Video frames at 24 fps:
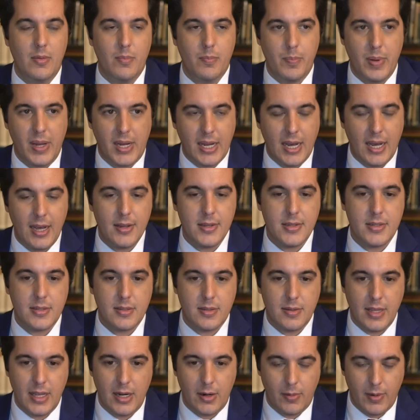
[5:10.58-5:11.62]

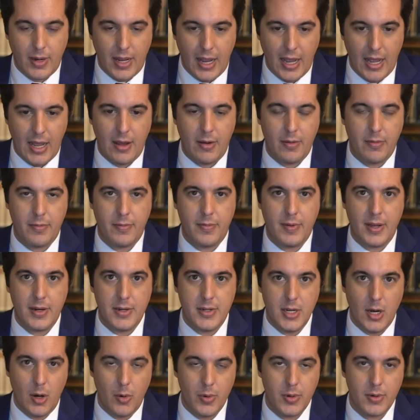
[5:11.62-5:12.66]
Because they don't have a
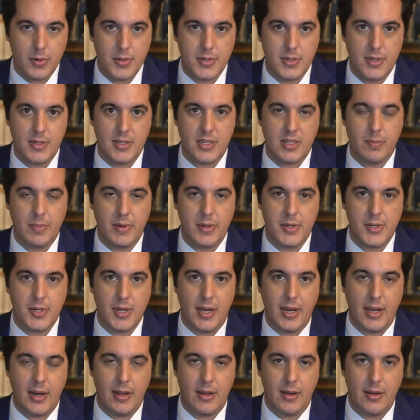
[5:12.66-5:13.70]
donor system in
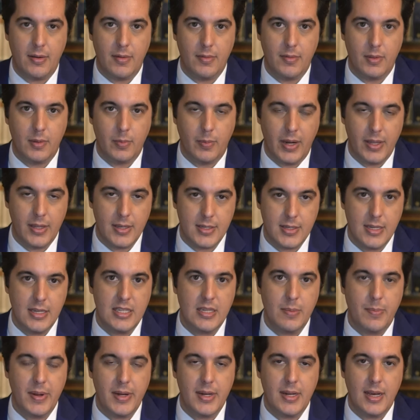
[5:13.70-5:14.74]
China, the way the
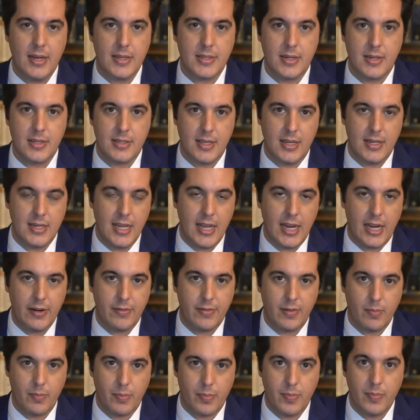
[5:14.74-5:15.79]
CCP does it is they take it
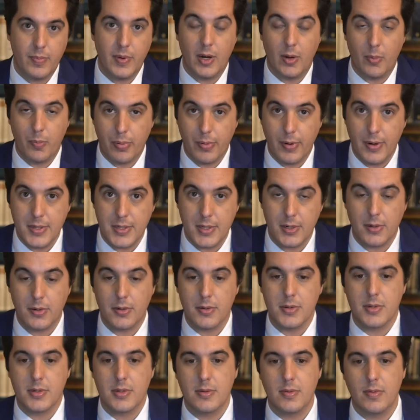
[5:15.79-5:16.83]
from, you know,
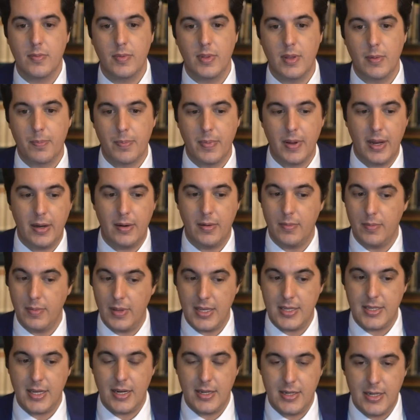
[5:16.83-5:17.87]
prisoners, and
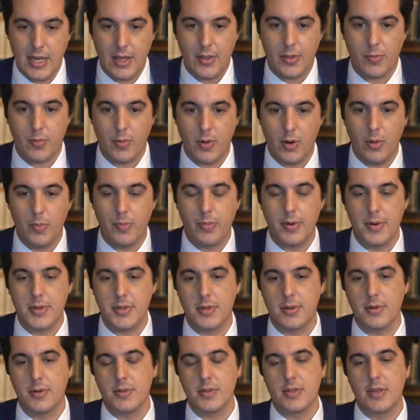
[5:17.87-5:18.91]
they say death row
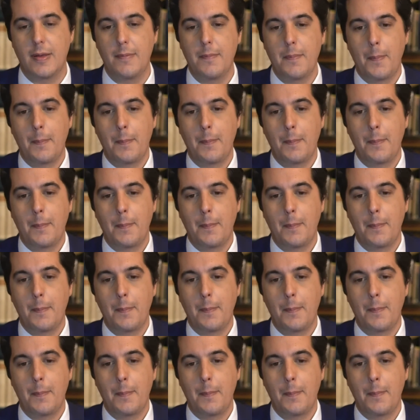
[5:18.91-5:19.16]
prisoners.